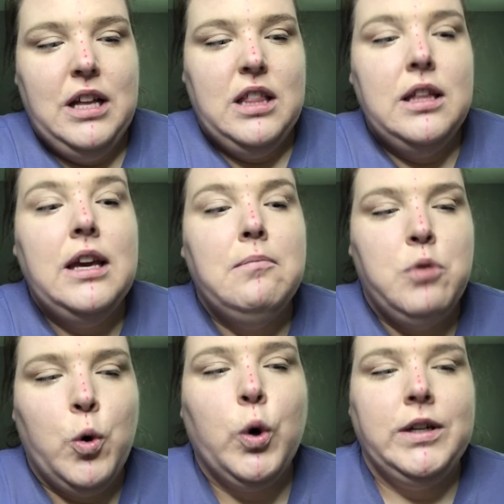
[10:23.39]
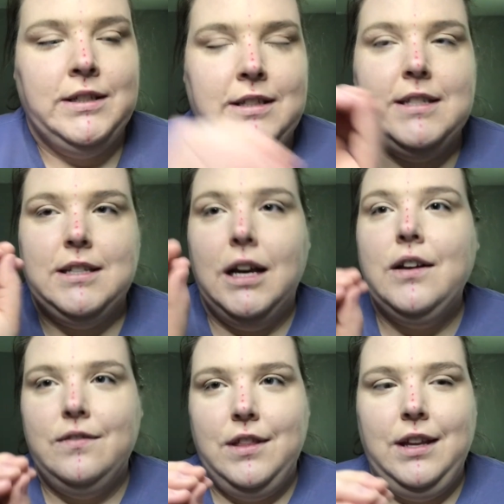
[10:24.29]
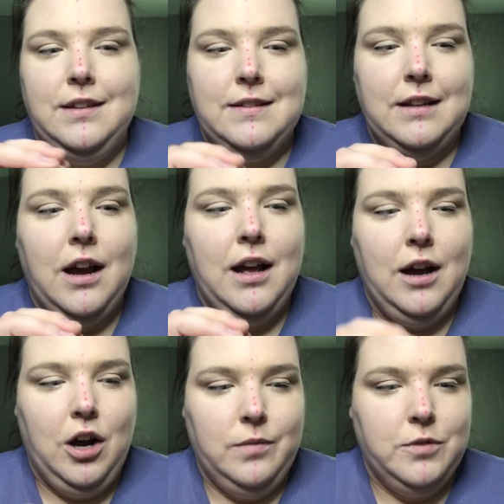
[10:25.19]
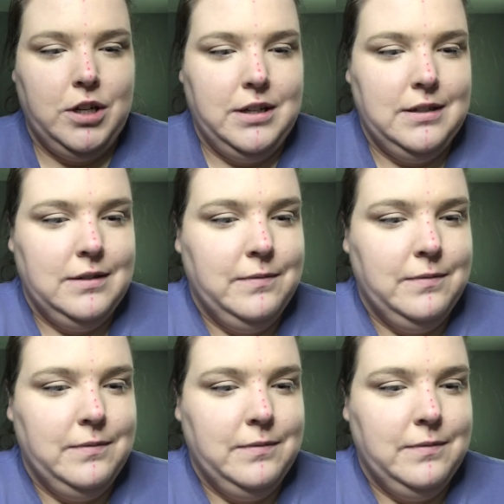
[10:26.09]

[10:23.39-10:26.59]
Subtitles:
the importance of these objects.